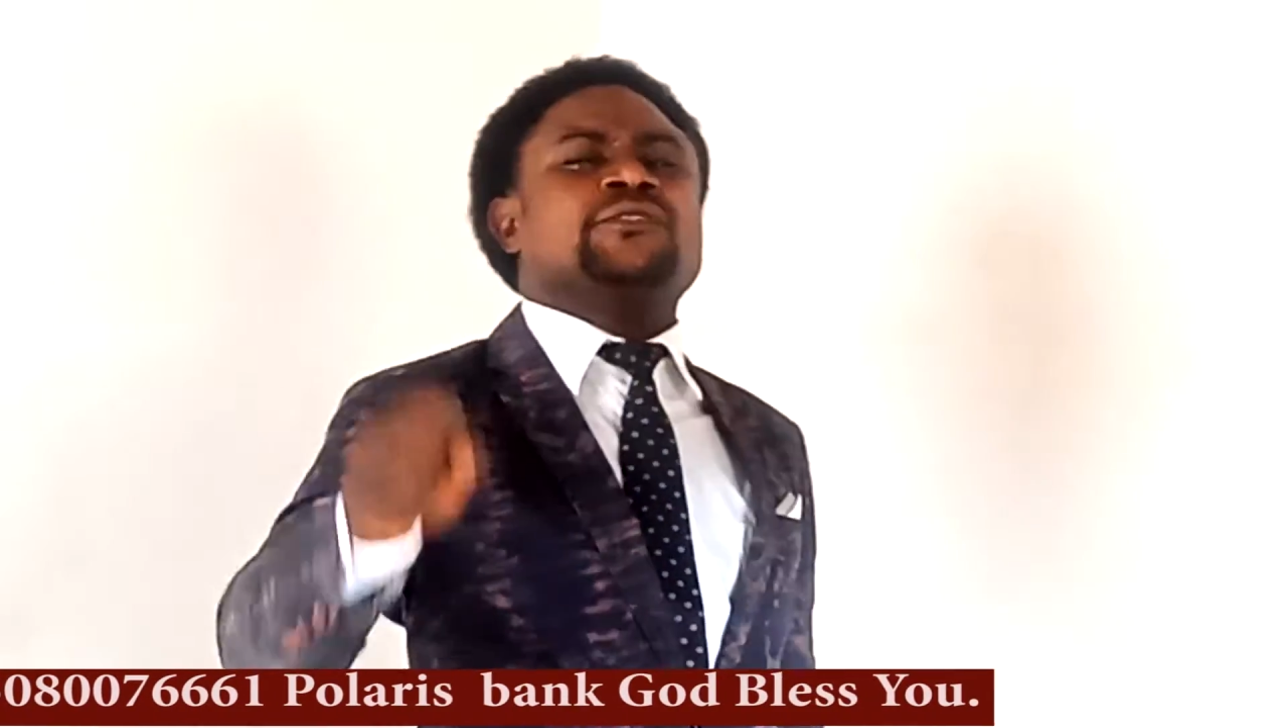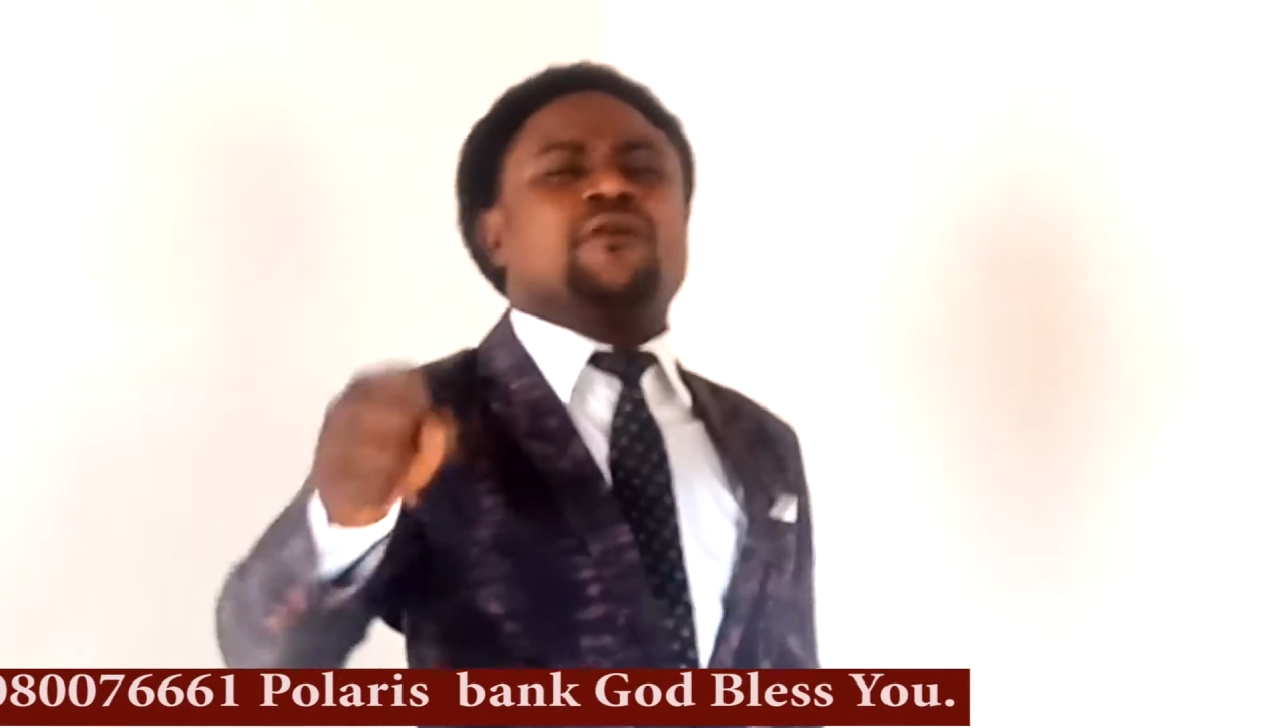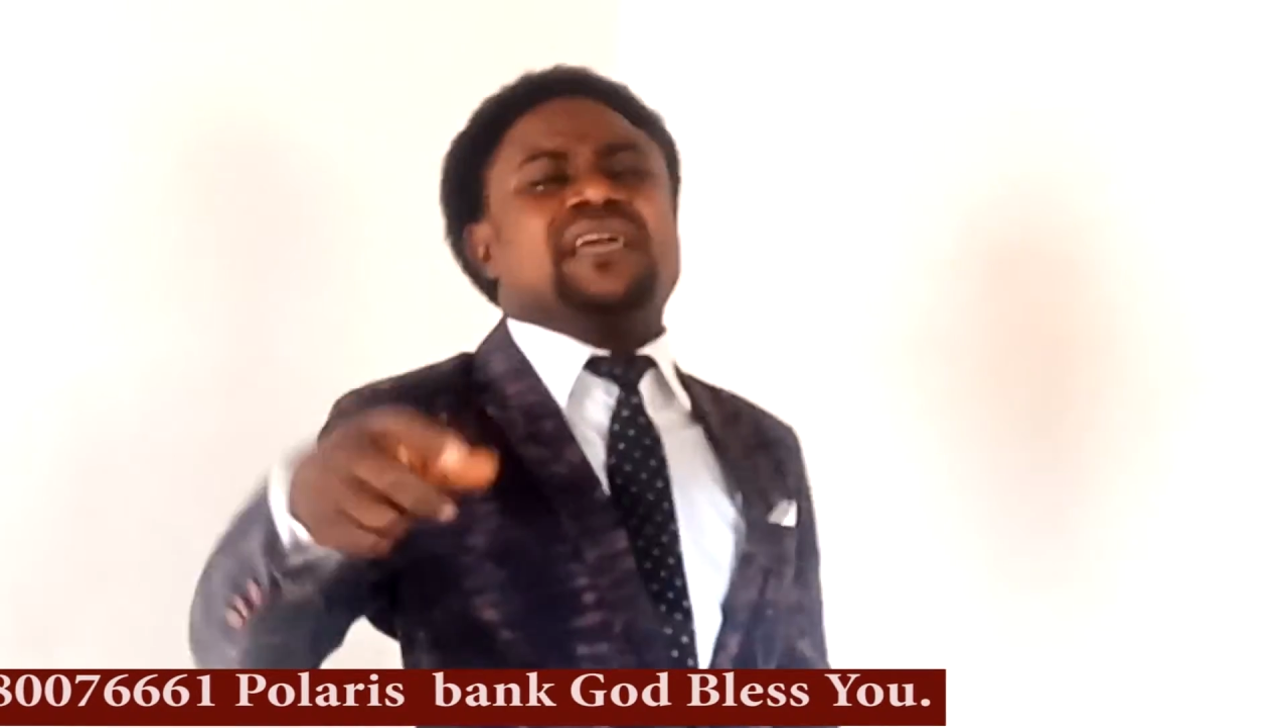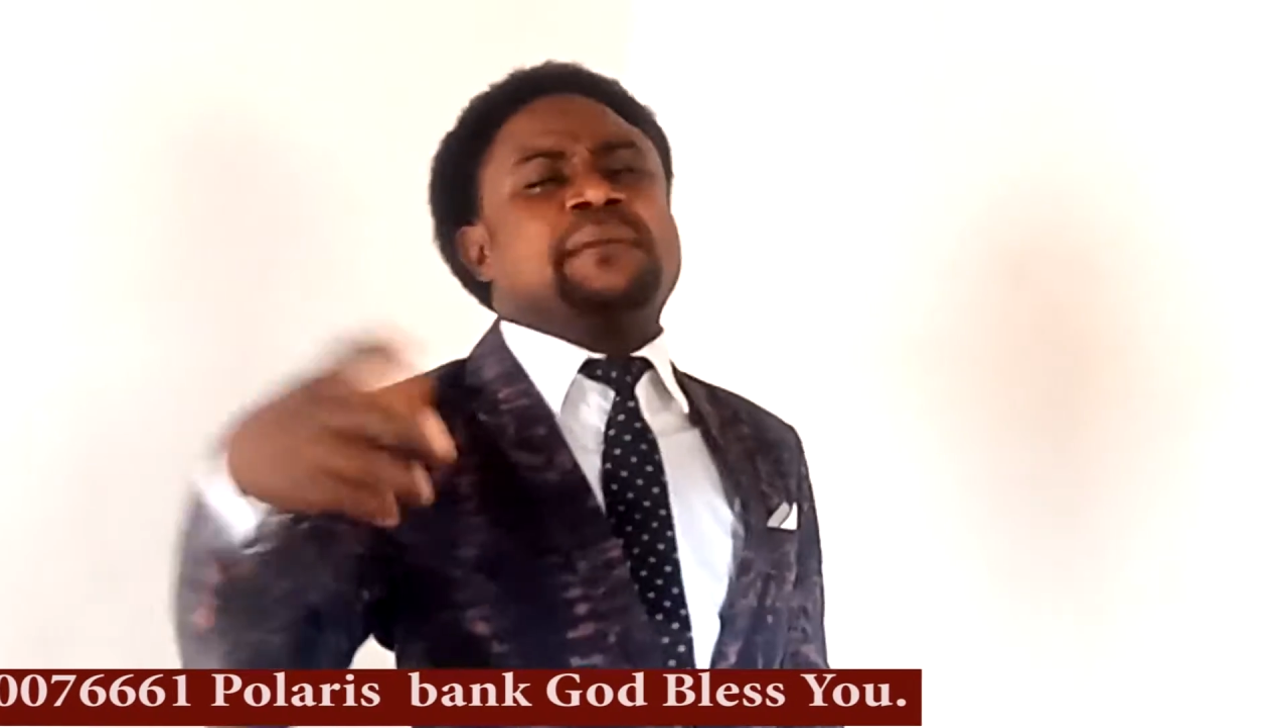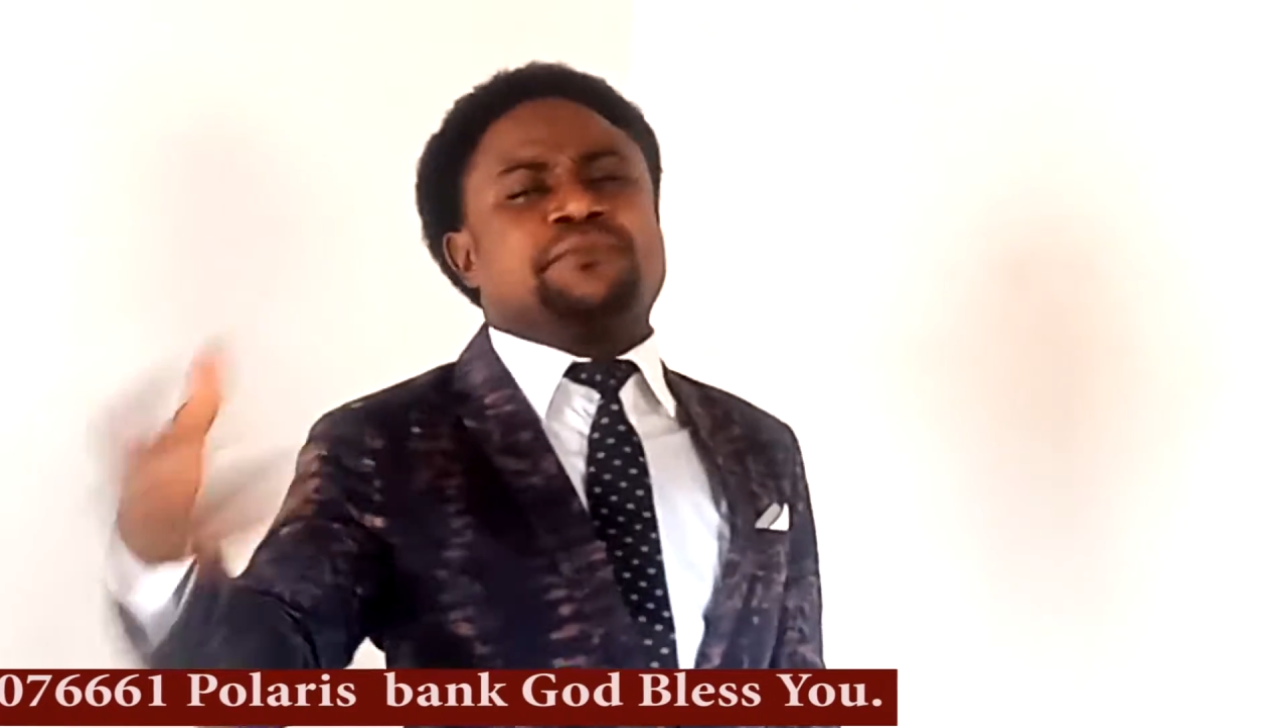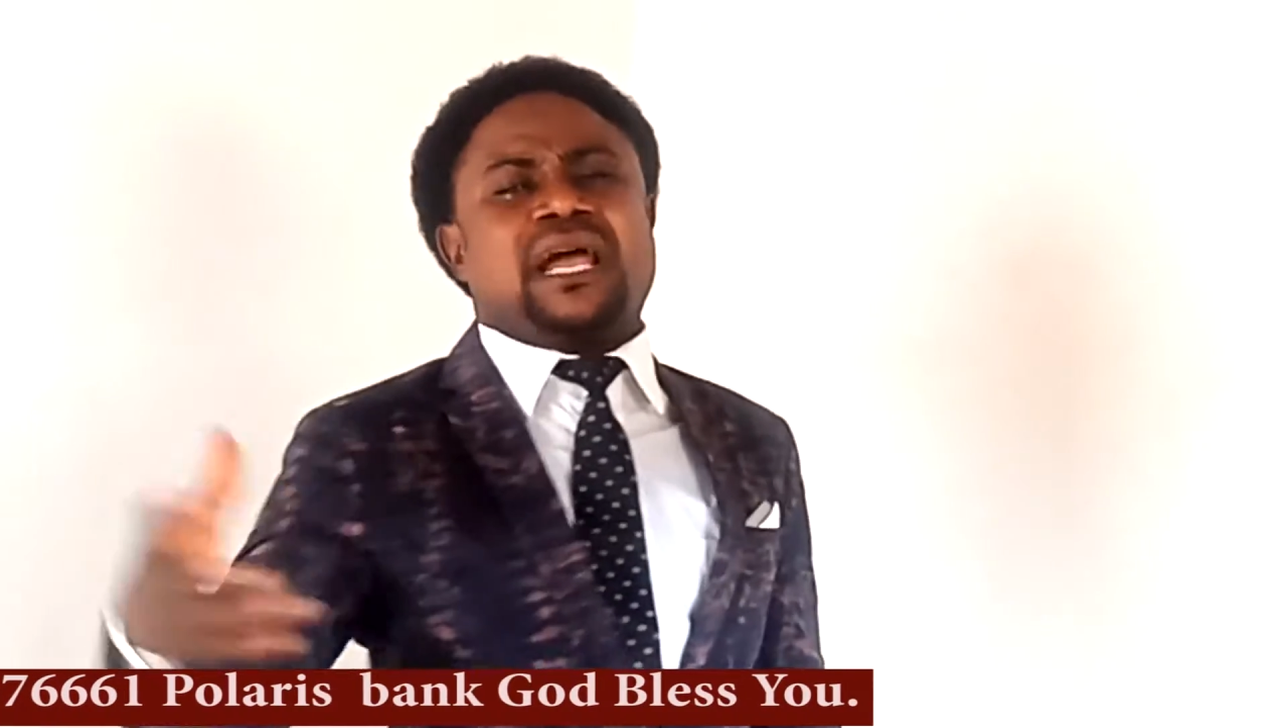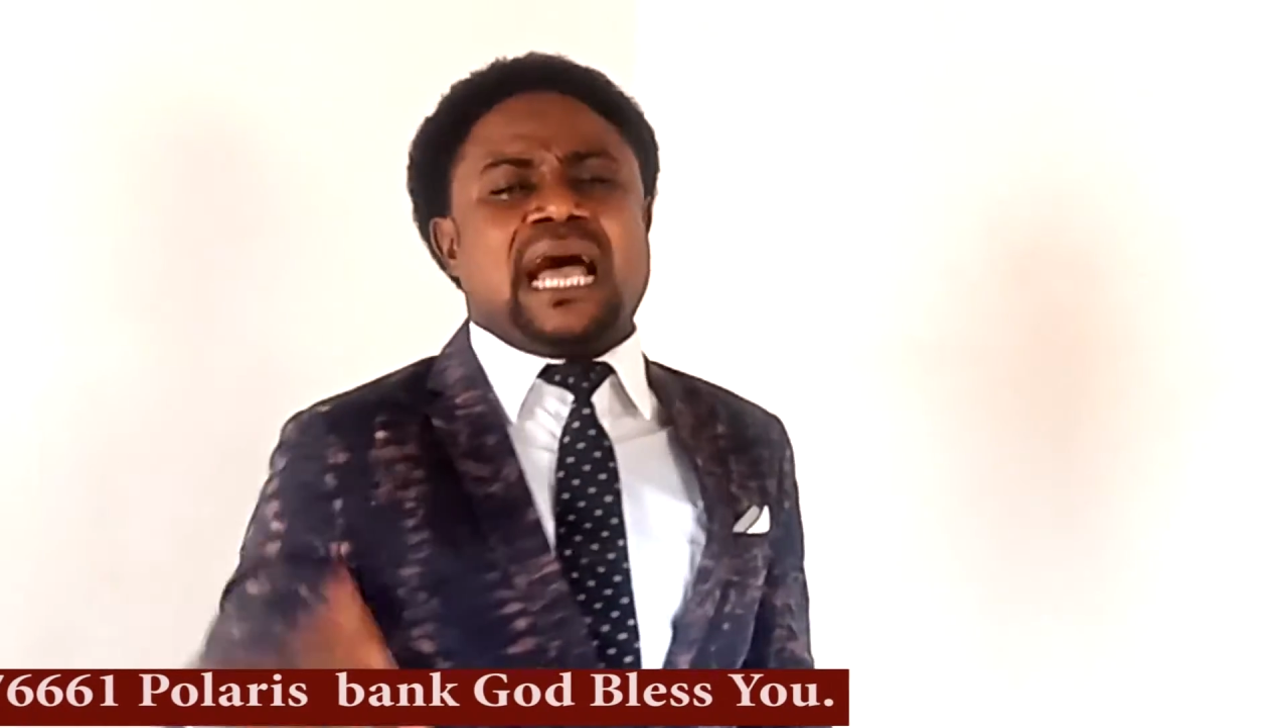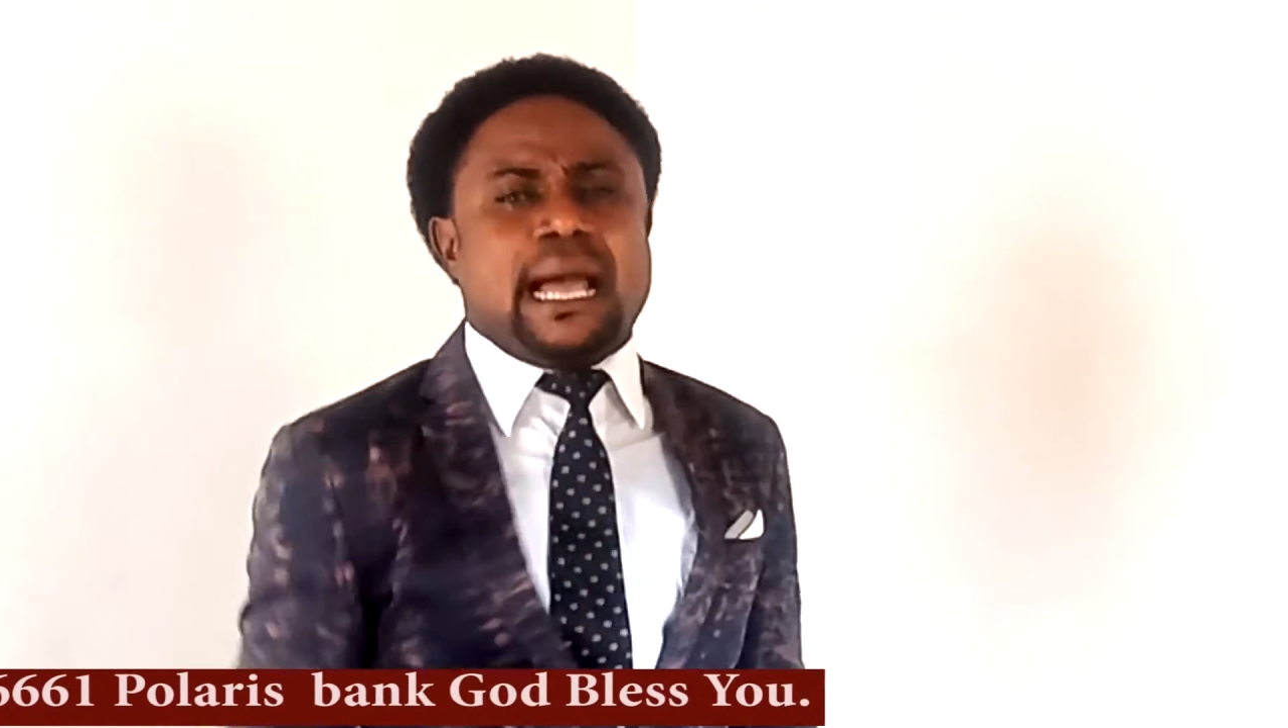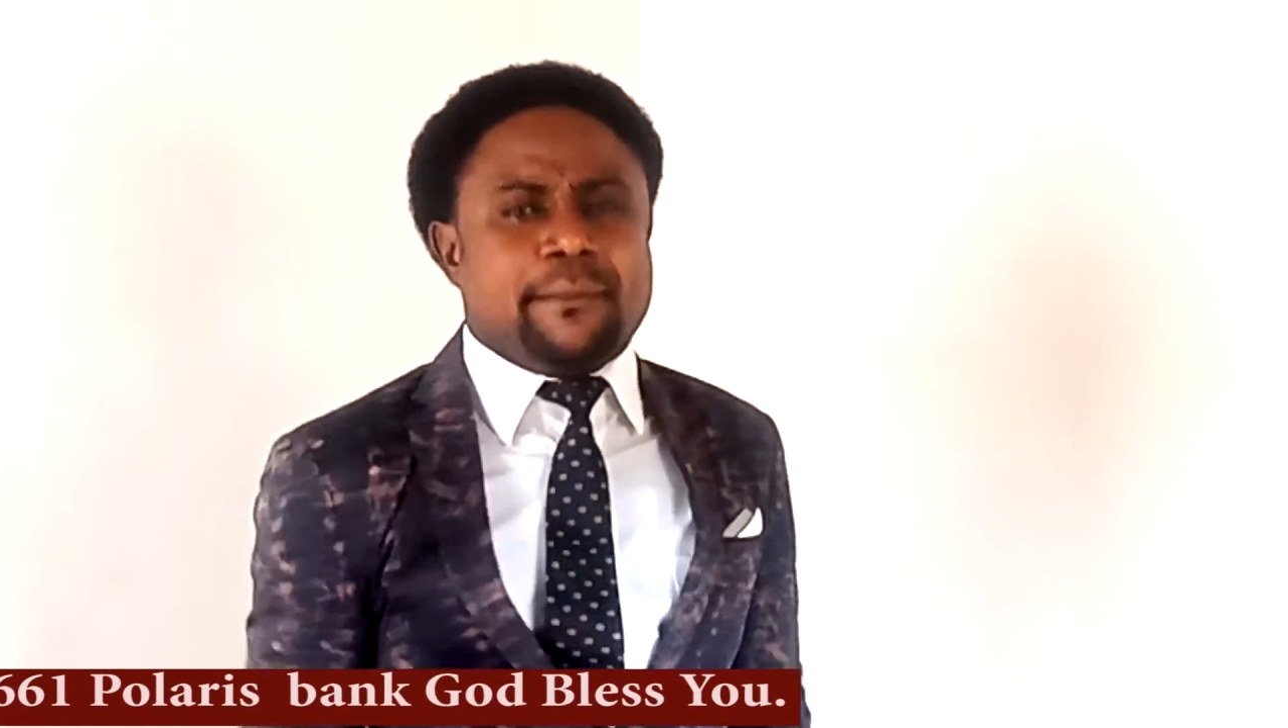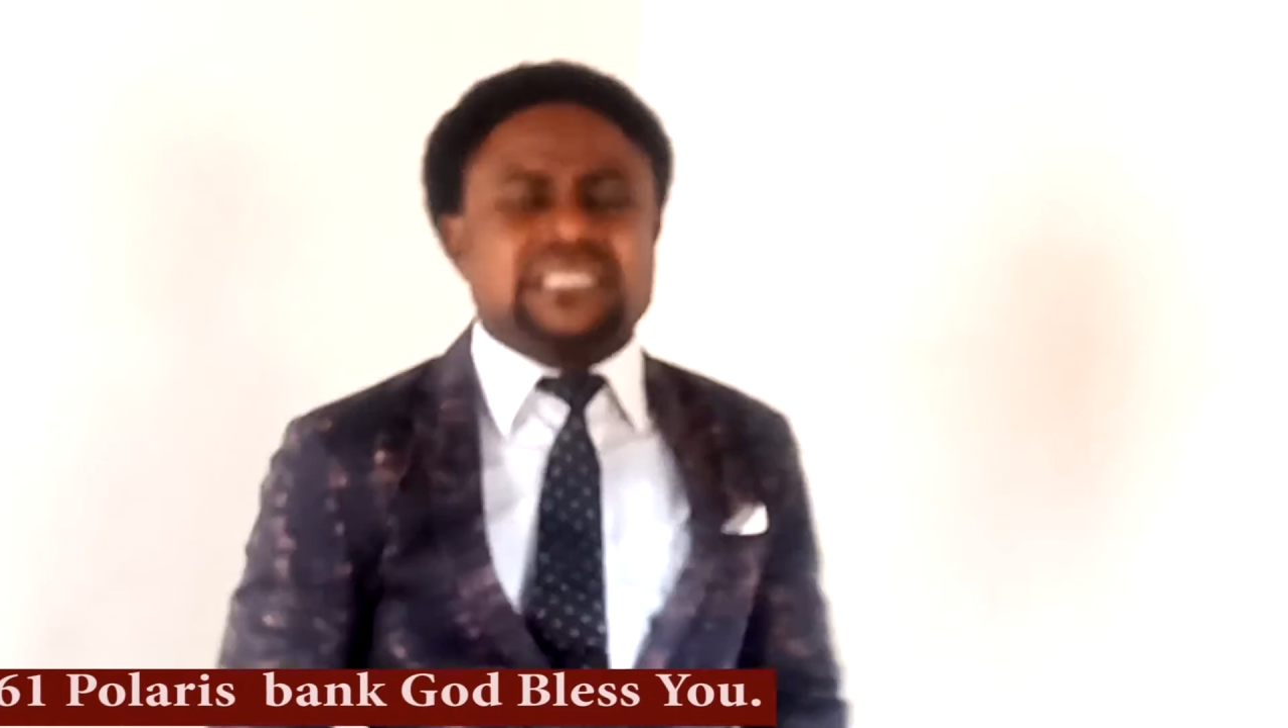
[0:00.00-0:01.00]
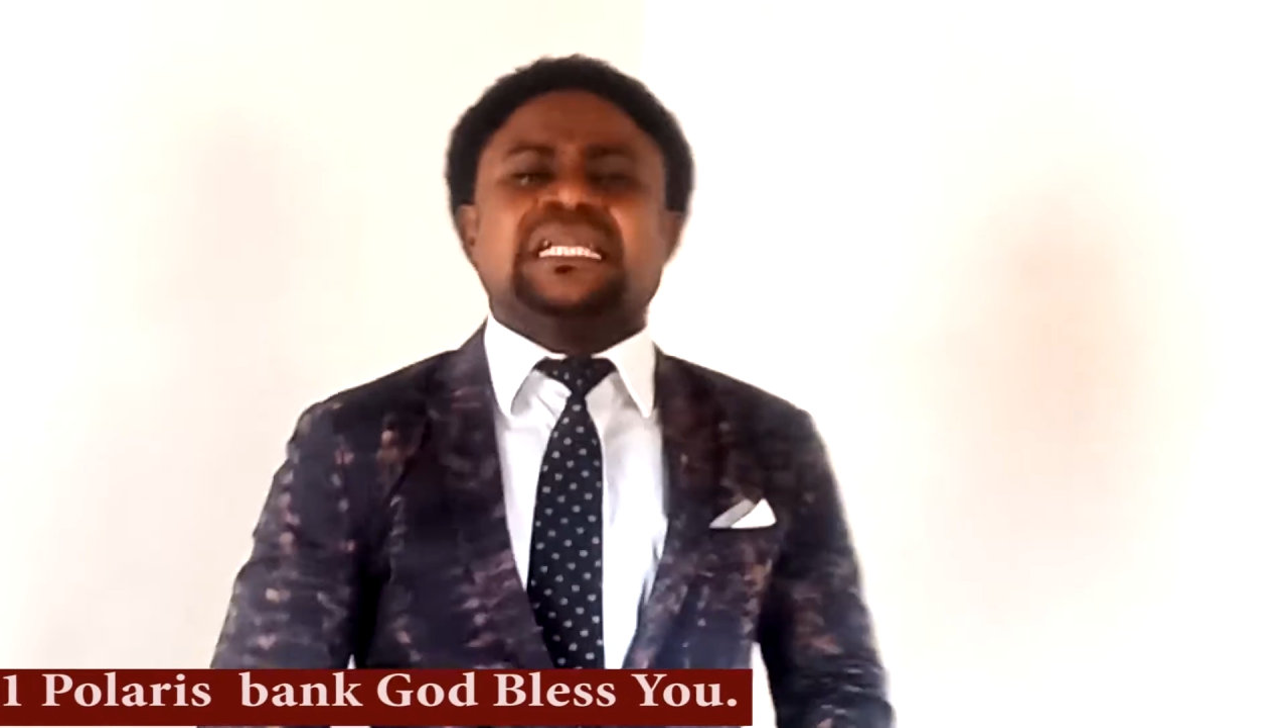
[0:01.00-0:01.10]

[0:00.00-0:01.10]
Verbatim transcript: of Abraham,